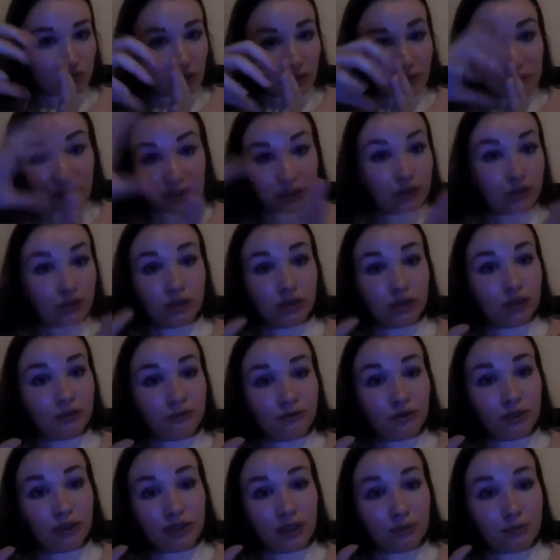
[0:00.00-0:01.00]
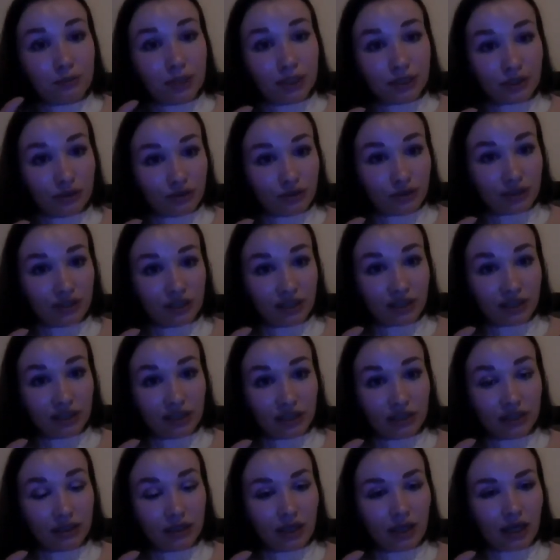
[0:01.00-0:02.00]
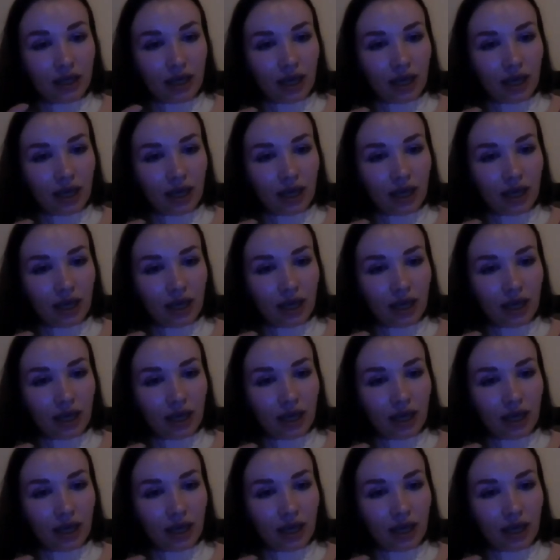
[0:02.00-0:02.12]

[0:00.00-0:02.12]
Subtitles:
a particular field I'm interested in.